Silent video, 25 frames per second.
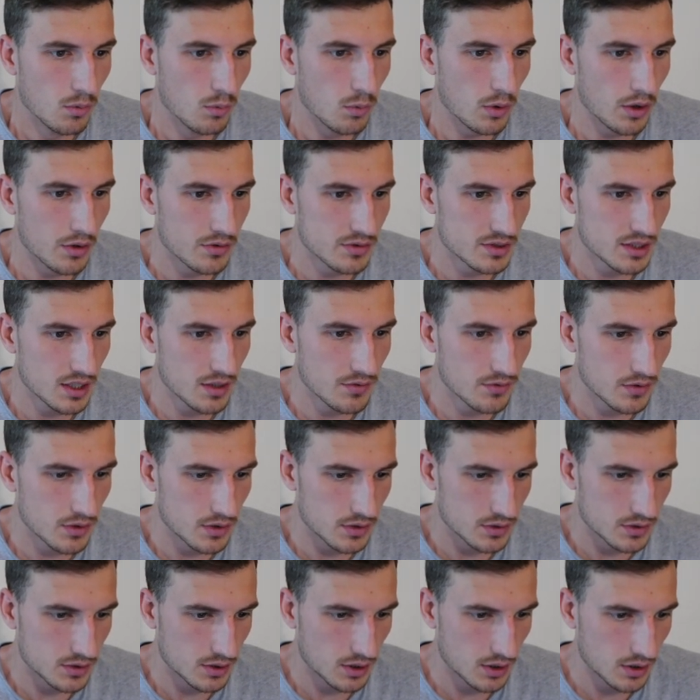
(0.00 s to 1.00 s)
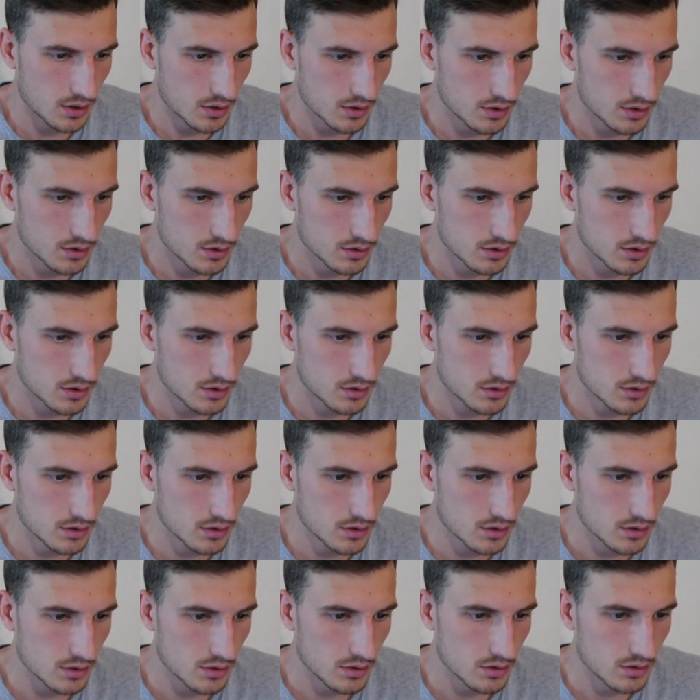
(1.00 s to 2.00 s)
Wide receivers. Dun,
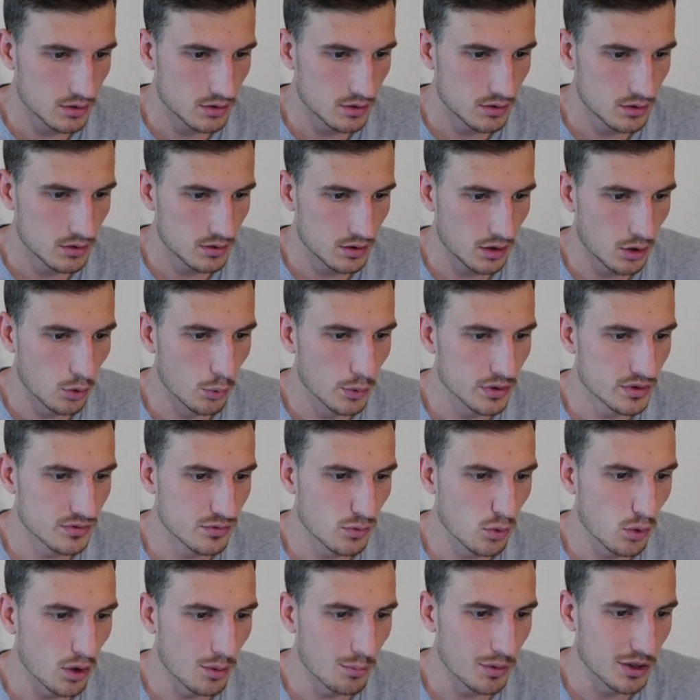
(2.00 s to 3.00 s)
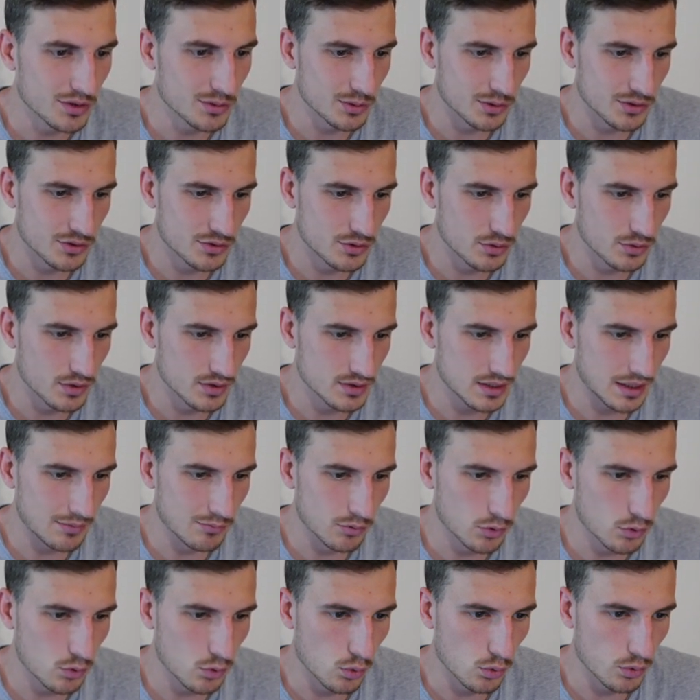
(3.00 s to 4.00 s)
dun, dun, dun, dun. I always thought I might as well just do this and
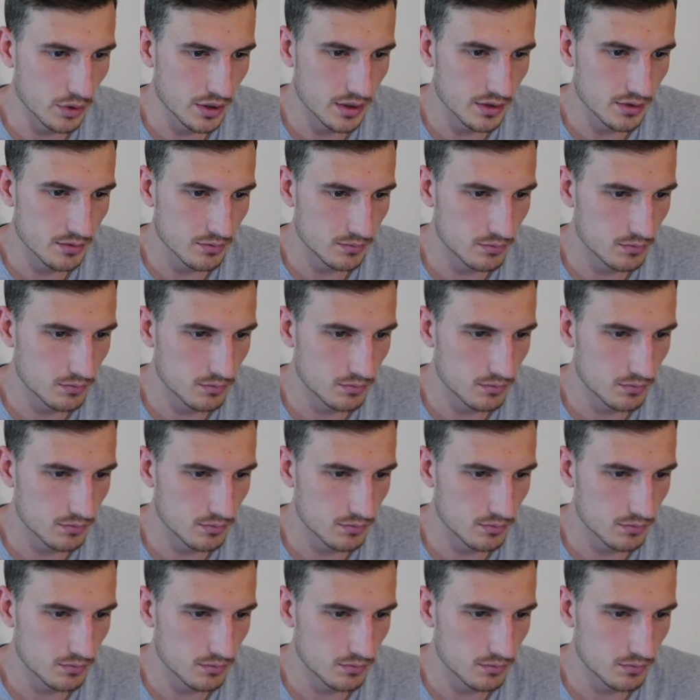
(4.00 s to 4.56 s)
record it.